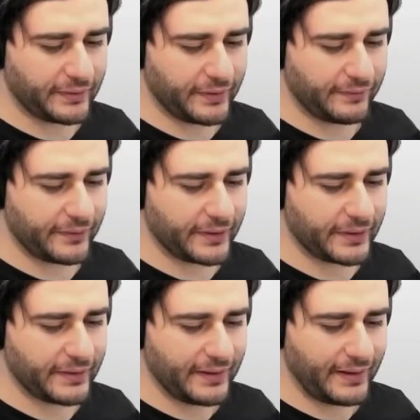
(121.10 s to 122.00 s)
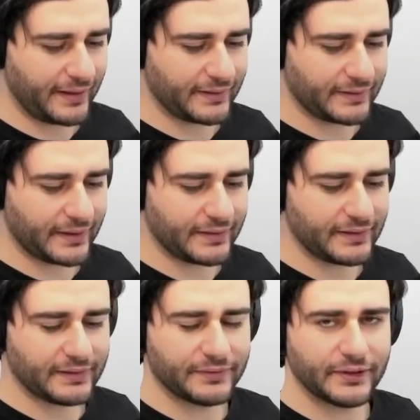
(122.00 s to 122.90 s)
and far, and the
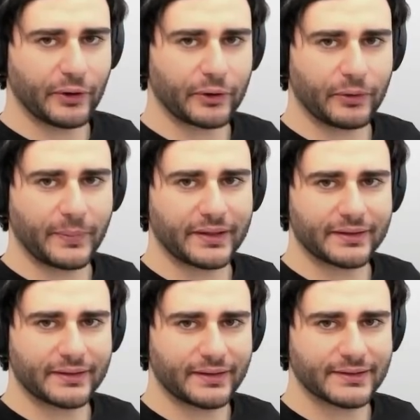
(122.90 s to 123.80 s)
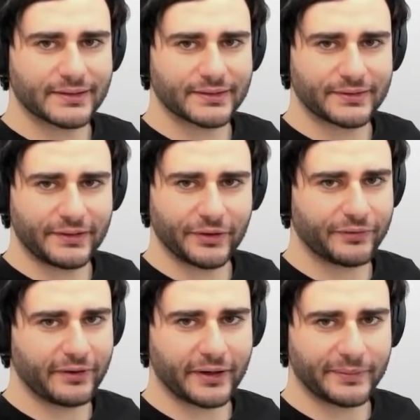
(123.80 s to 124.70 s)
title of the document is near
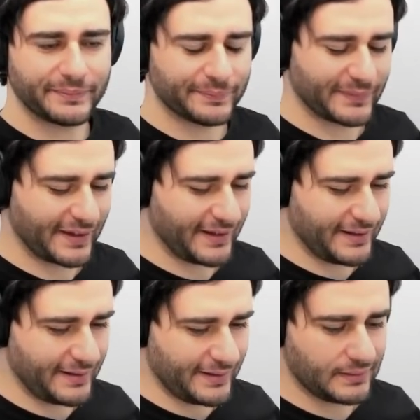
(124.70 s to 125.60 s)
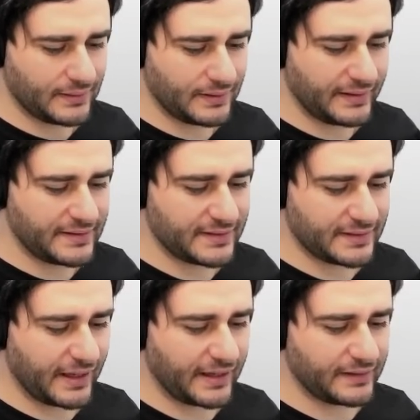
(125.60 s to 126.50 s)
far. Let's
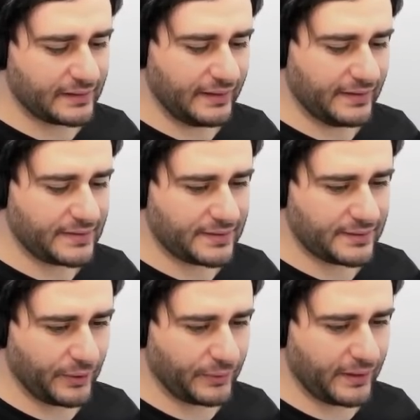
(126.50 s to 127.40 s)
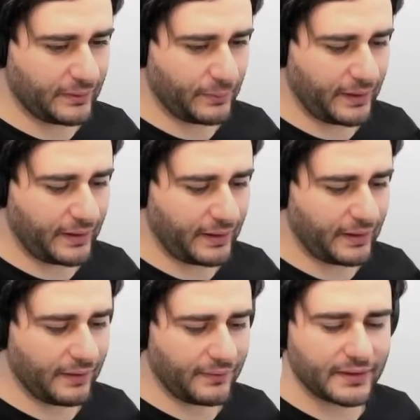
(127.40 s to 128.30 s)
style this so that we
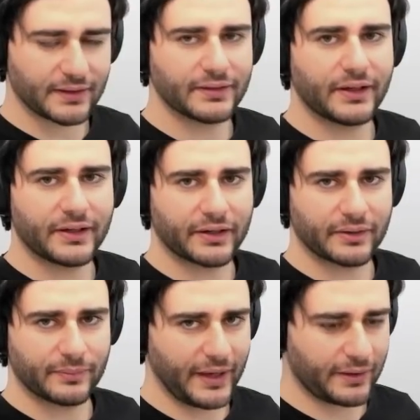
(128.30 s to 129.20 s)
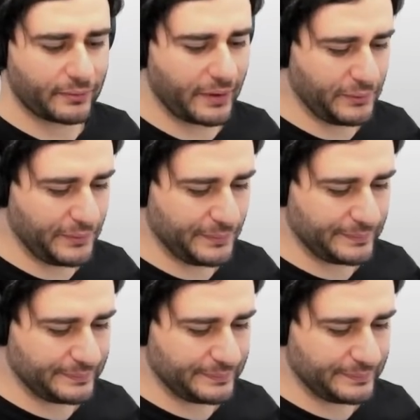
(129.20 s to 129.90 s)
give it a dark background.